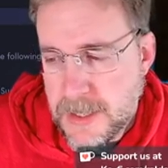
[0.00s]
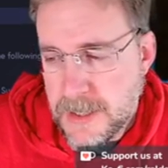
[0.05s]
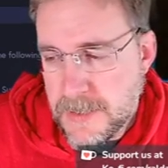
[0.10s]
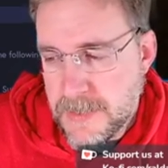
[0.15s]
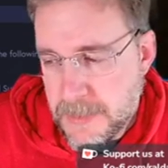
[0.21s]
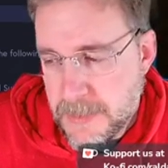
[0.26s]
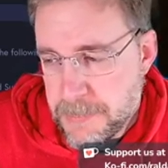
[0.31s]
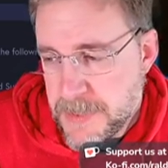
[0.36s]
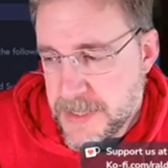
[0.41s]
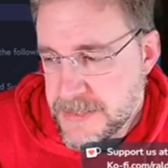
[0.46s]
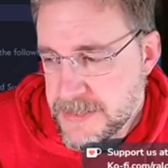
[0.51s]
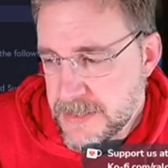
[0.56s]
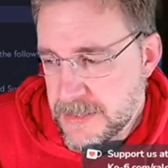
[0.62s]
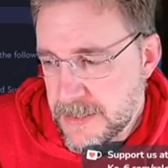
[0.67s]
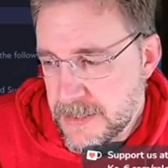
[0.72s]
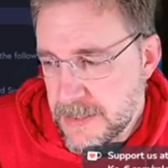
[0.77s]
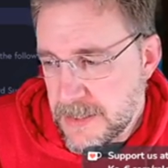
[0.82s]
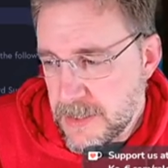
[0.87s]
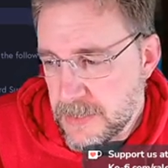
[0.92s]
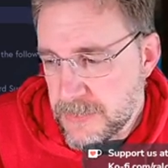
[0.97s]
That
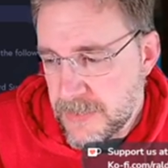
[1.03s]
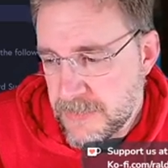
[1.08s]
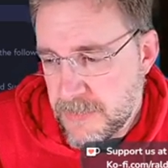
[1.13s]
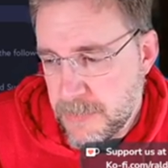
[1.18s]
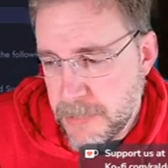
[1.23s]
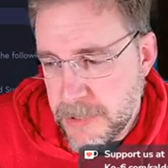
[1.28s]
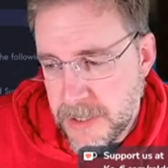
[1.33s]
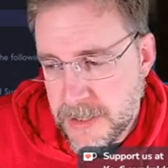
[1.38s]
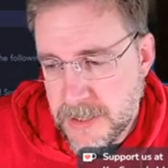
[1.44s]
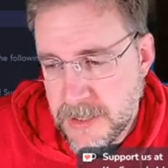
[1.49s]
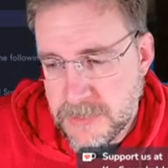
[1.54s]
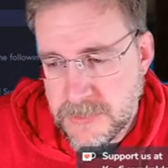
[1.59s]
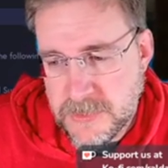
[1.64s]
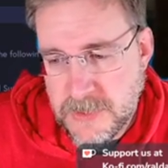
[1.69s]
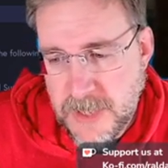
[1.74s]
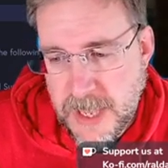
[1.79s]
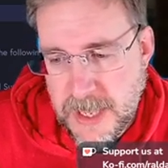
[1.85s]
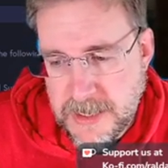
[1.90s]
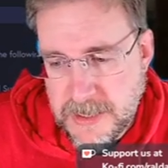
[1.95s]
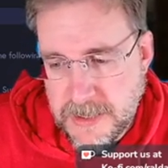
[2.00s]
basically allows everybody now
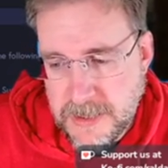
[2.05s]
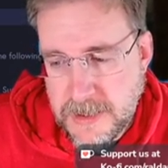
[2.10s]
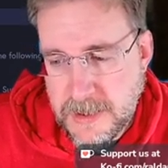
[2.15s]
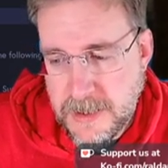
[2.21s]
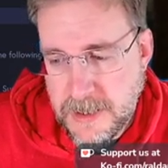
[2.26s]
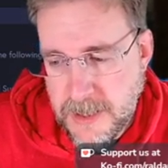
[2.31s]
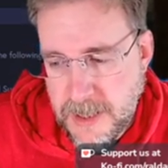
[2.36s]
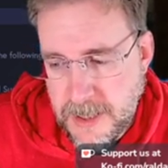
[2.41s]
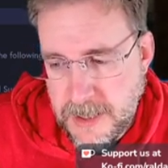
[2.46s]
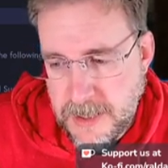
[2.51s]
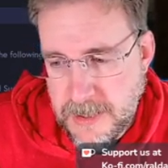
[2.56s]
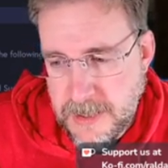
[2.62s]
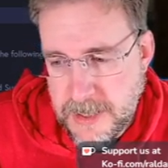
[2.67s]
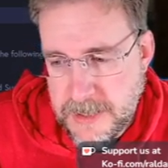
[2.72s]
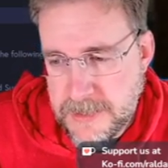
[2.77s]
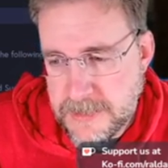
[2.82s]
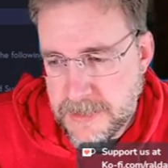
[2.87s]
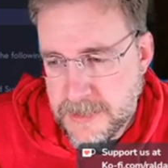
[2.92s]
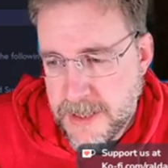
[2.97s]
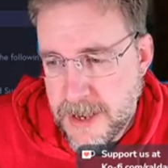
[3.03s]
to edit uh,
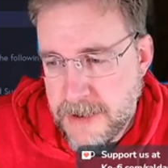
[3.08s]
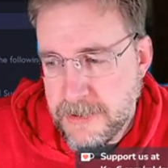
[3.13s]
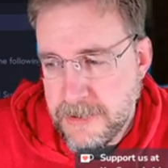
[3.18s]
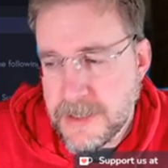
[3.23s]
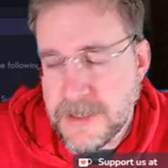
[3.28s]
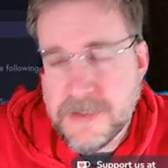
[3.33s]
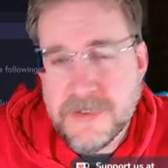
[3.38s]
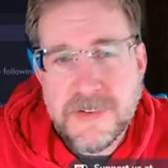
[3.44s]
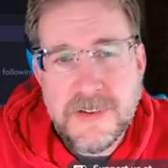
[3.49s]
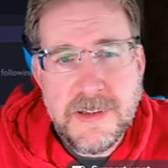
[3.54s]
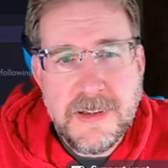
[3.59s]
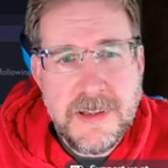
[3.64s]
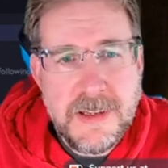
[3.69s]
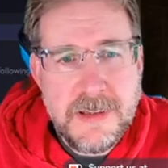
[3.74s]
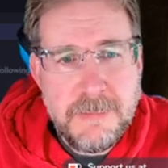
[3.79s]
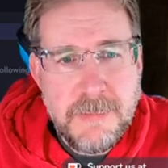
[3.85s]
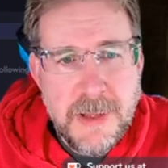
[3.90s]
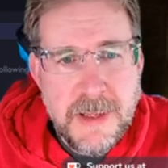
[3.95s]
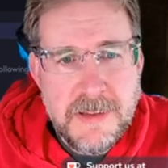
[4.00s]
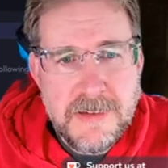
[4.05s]
edit their characters, and
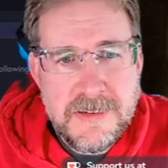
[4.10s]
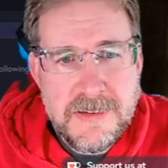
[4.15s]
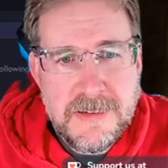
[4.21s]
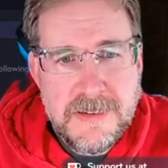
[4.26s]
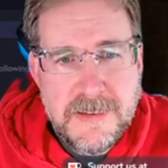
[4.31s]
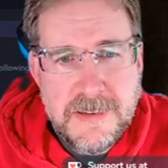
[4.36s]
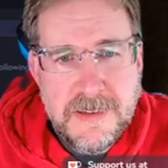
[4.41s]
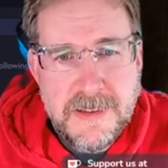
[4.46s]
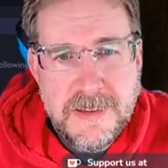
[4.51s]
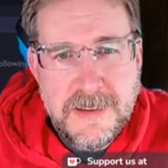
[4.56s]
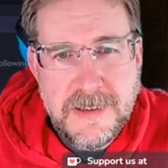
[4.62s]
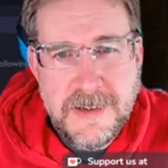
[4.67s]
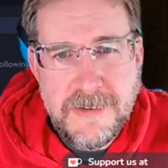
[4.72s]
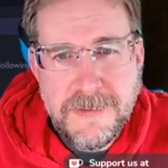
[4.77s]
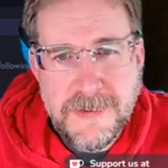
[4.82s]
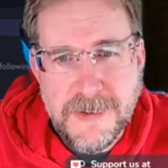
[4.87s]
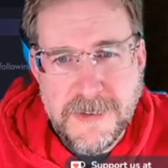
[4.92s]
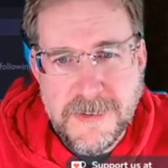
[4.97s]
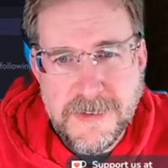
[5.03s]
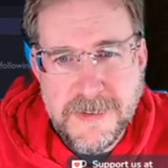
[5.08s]
that makes the
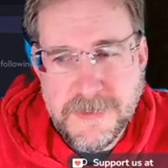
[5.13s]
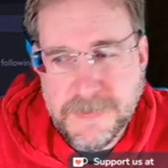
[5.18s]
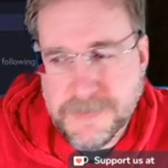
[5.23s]
difference.